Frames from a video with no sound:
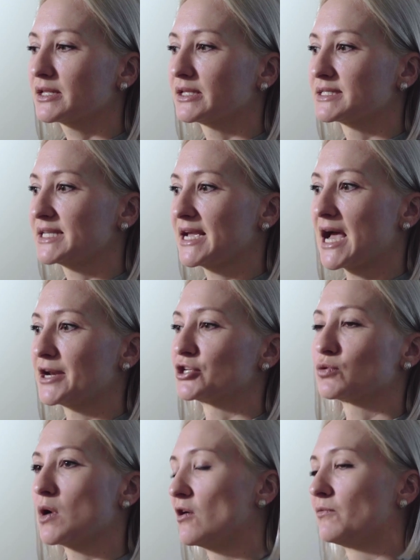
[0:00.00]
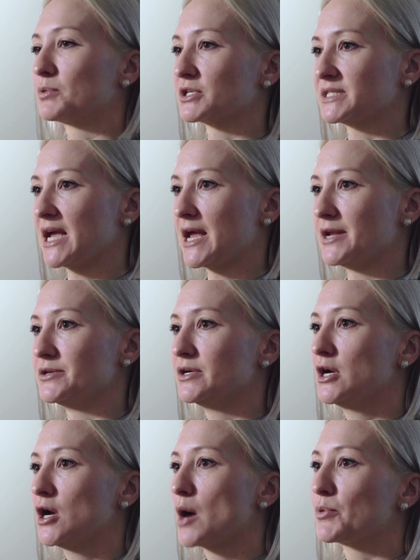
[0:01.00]
let's say at a 12%
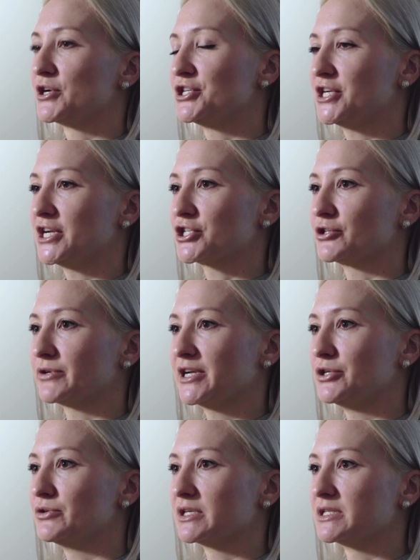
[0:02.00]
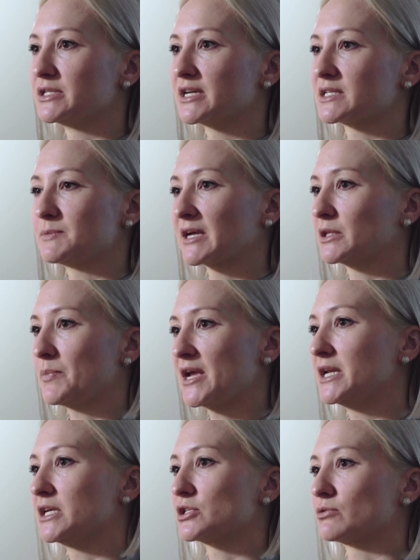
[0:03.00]
appreciation rate, you can expect the
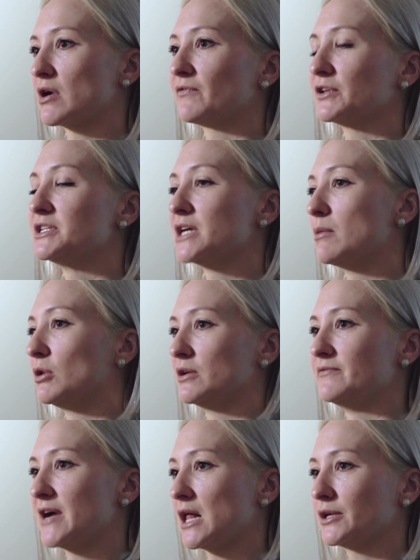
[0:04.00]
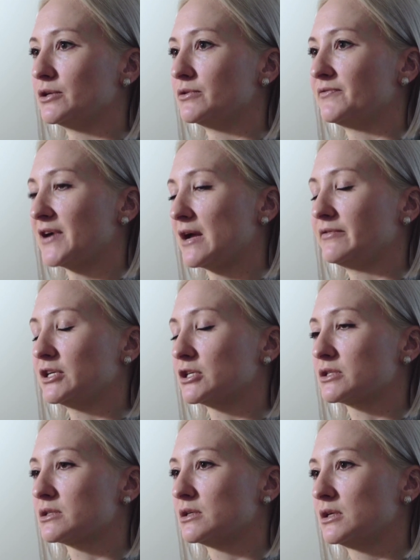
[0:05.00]
painting to roughly double in value in 5 years.